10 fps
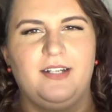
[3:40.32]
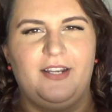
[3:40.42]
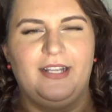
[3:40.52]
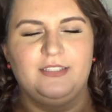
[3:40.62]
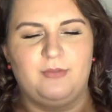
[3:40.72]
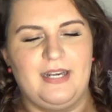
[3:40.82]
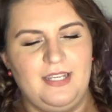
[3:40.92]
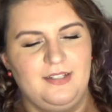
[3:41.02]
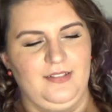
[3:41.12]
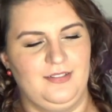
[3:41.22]
Are you guys
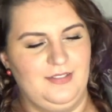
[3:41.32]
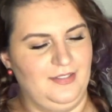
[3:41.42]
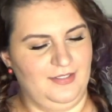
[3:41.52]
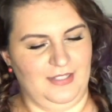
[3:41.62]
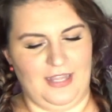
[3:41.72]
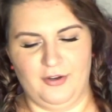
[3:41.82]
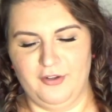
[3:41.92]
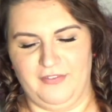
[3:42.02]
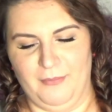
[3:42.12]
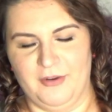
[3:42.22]
ready? I don't know
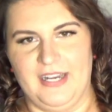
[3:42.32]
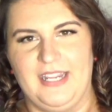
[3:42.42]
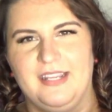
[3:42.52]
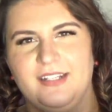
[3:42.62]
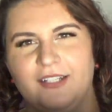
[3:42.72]
if I'm ready.